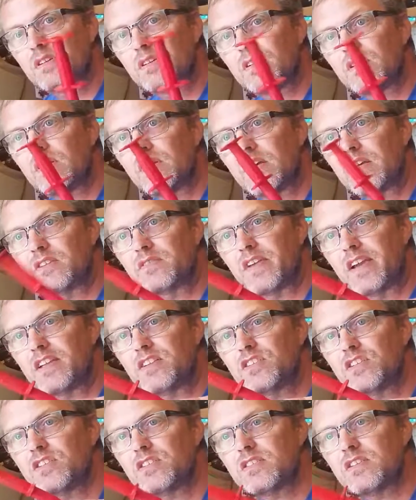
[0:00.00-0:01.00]

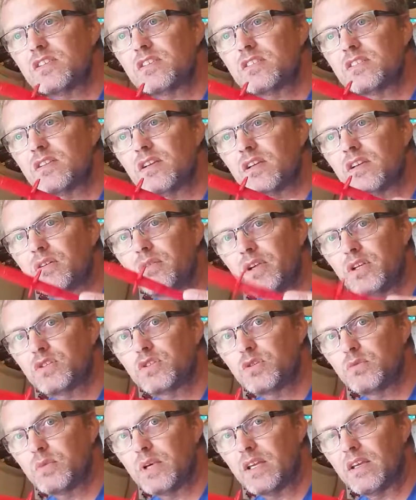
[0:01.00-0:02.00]
advantage, it's
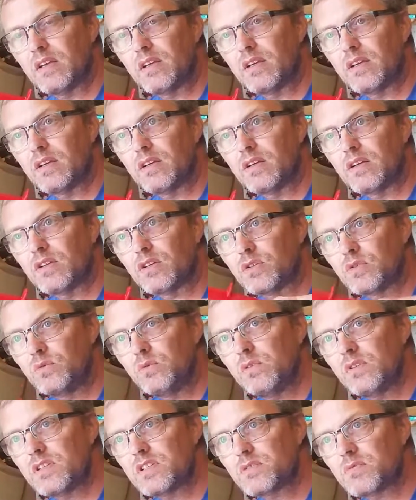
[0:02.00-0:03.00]
quick to
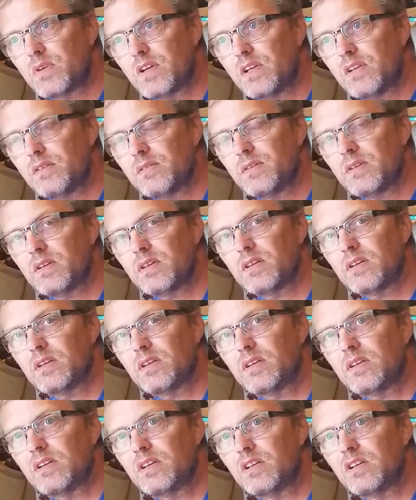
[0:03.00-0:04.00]
do this way.
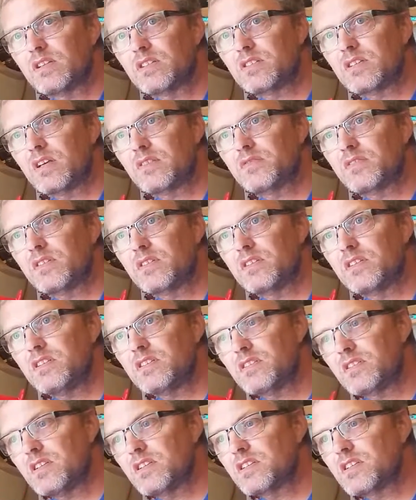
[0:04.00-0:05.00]
It has
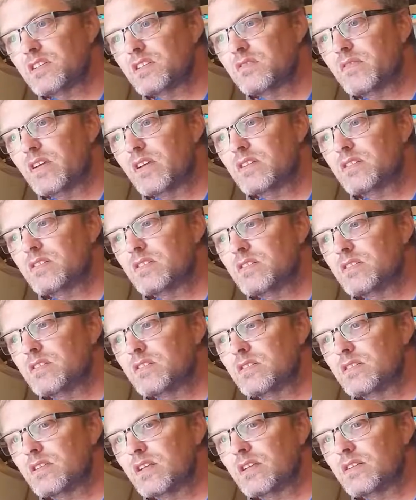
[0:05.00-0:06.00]
the
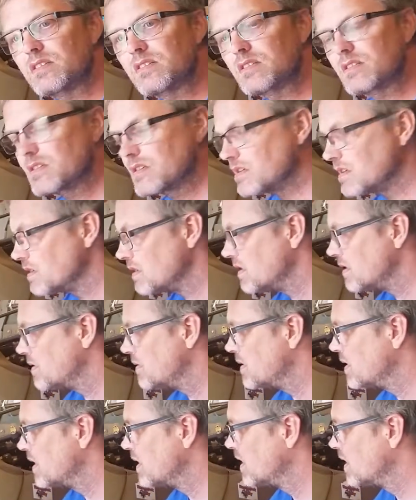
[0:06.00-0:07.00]
disadvantage that's
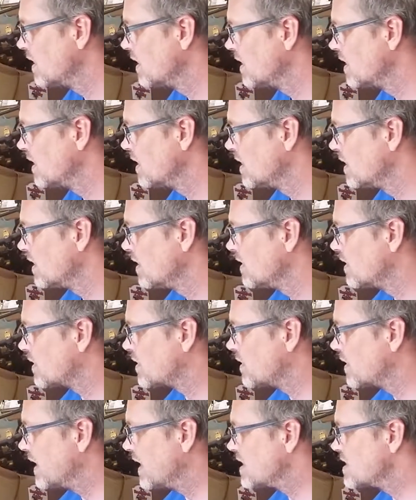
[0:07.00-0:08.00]
the
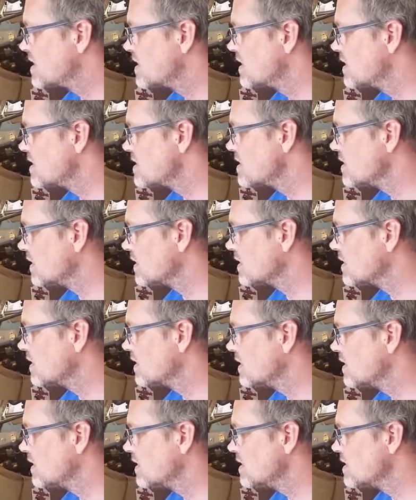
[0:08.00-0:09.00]
connection is not
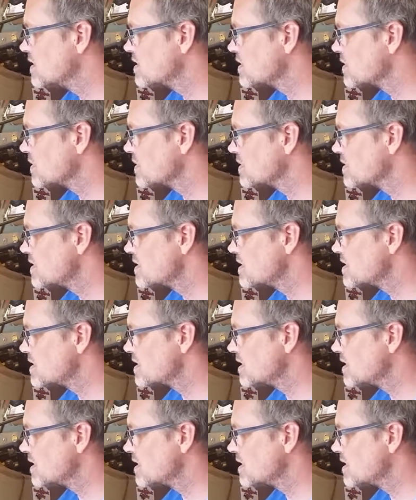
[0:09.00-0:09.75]
so